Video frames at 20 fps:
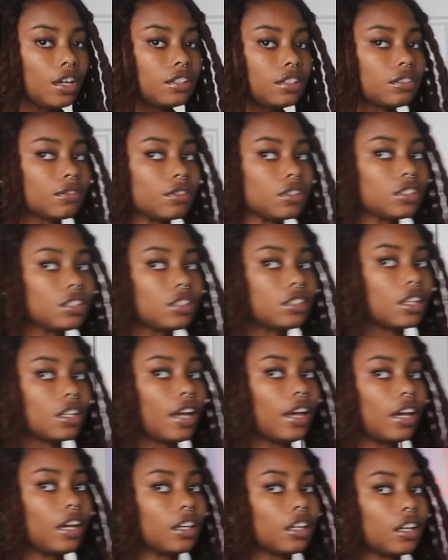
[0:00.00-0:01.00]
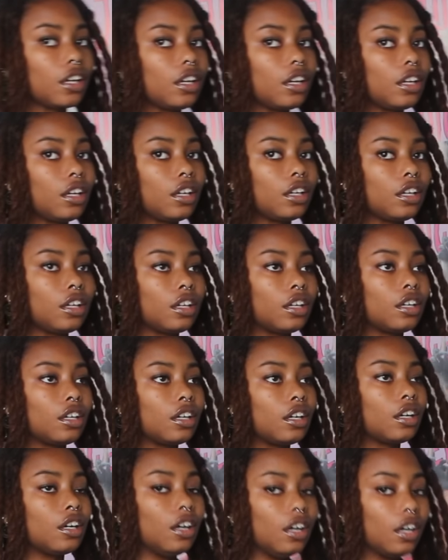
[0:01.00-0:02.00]
So it's just like,
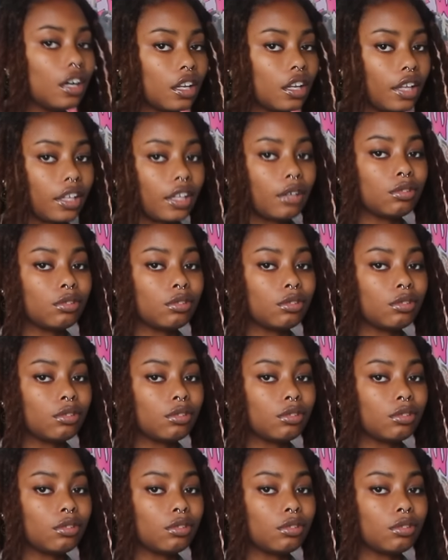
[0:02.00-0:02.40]
like